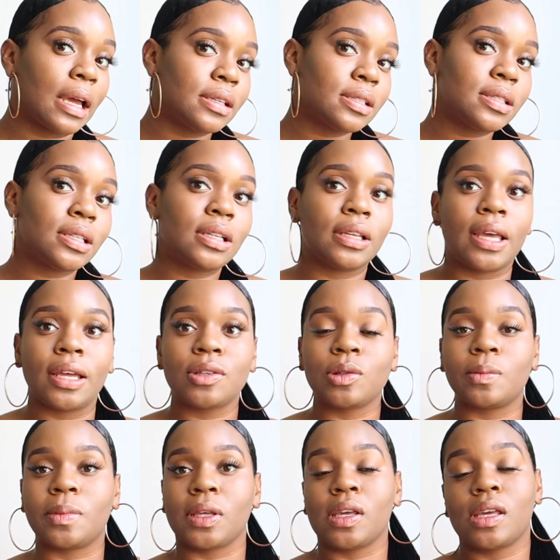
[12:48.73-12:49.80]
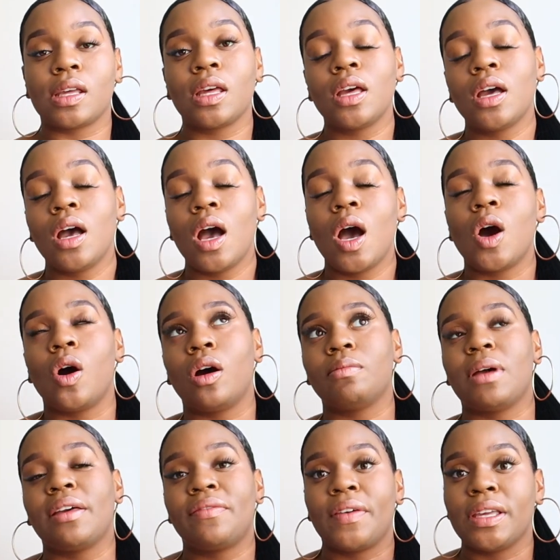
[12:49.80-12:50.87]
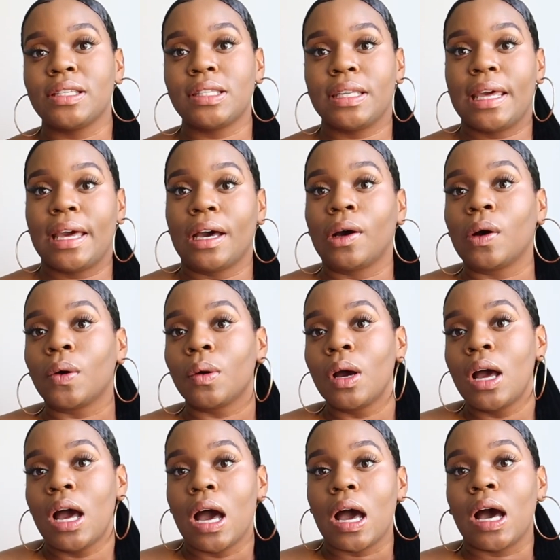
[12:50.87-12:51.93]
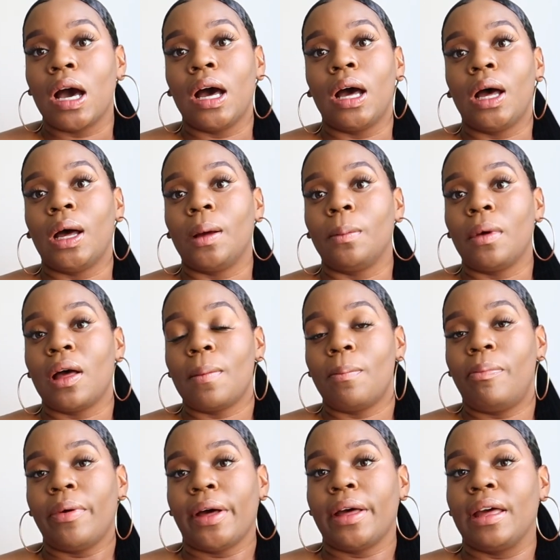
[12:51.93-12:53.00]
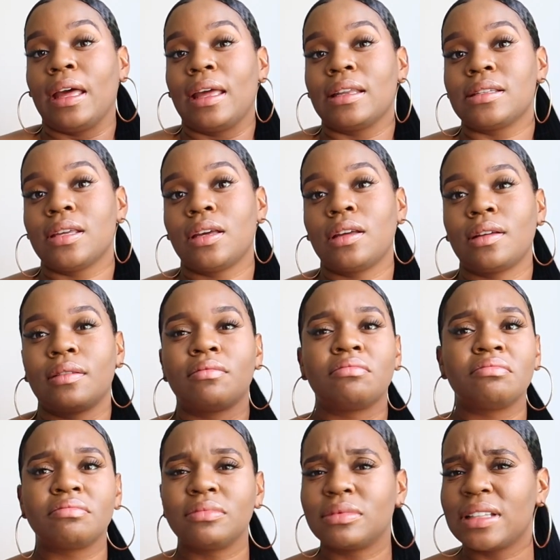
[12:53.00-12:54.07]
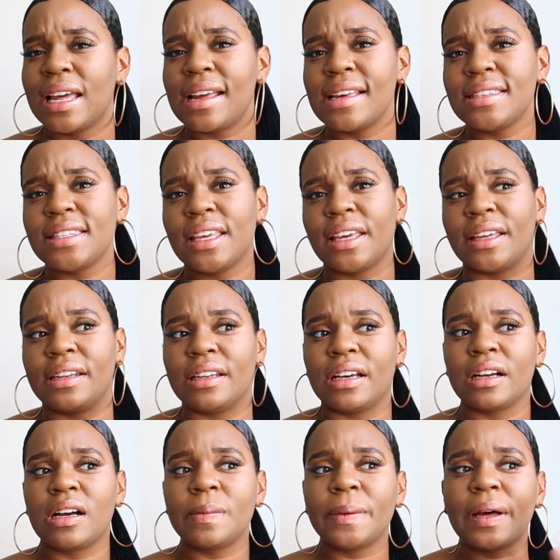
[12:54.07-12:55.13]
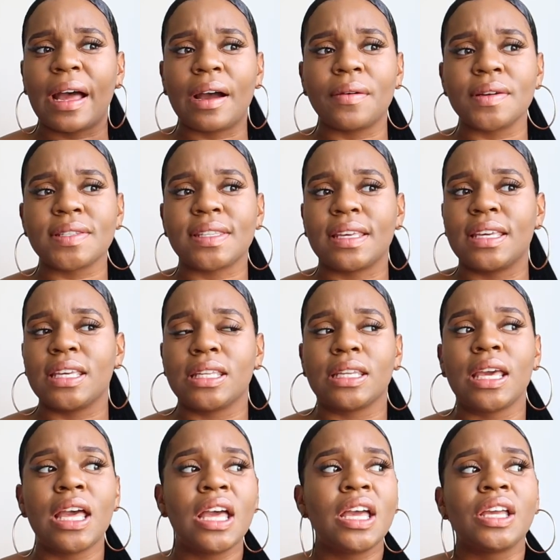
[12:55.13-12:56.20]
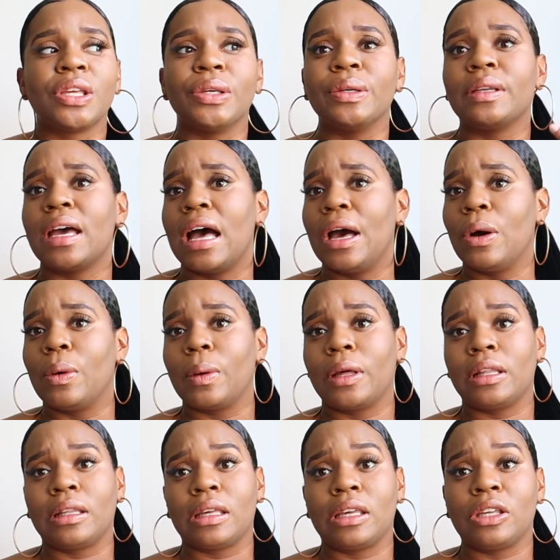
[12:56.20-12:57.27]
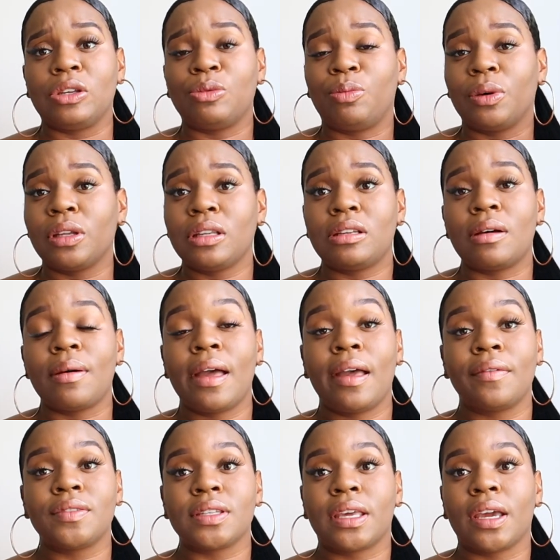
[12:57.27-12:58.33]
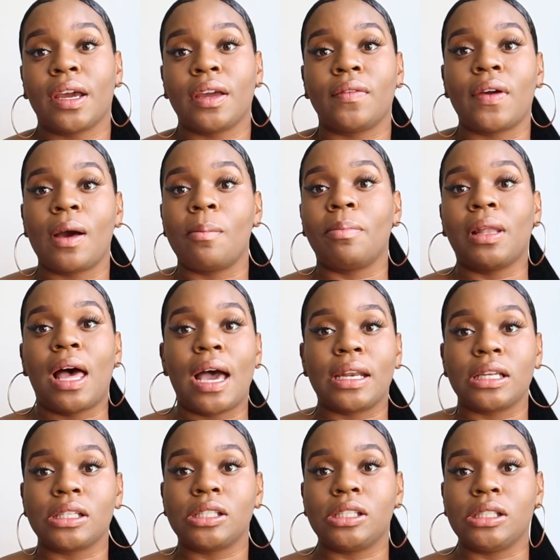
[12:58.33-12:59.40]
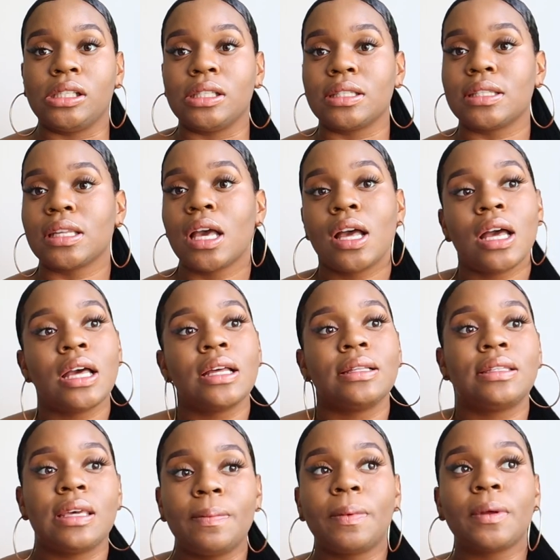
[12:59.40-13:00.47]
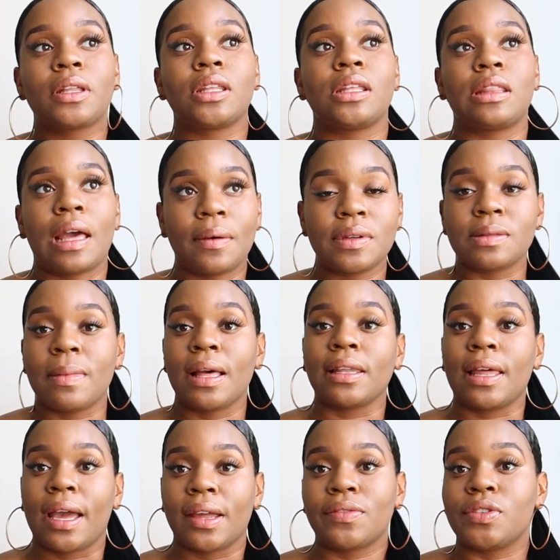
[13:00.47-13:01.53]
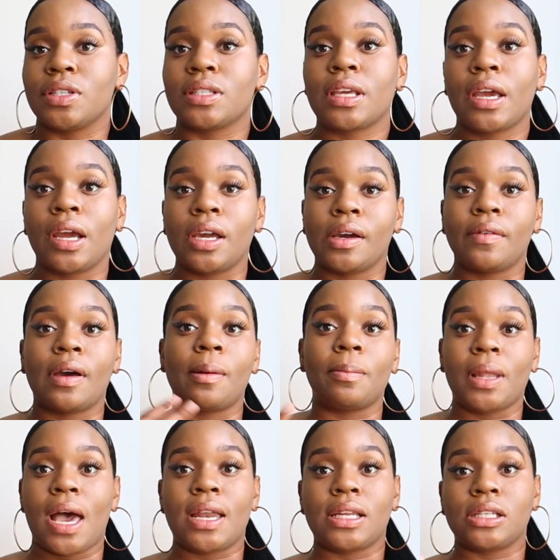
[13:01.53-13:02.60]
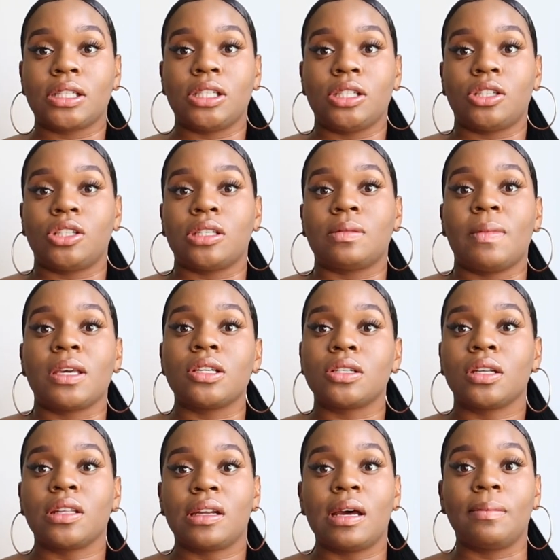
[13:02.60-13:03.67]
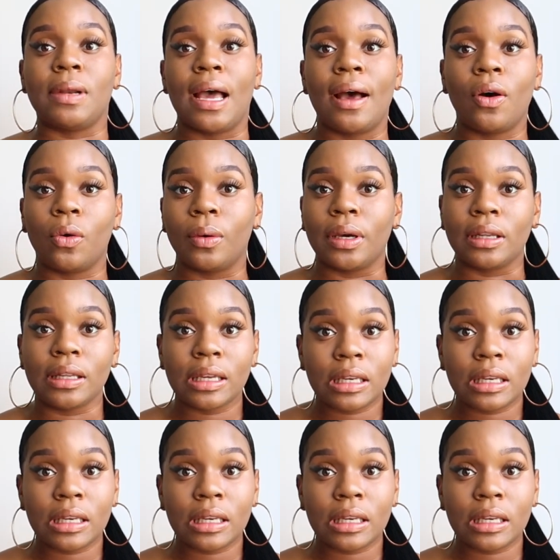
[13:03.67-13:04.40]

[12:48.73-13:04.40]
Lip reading: I just did a natural beat on my face now. But like I said, a couple hours in, you're not oily. You really don't have to carry around blotting sheets. Typically that was my life, just carrying around blotting sheets, just making sure that I'm not oily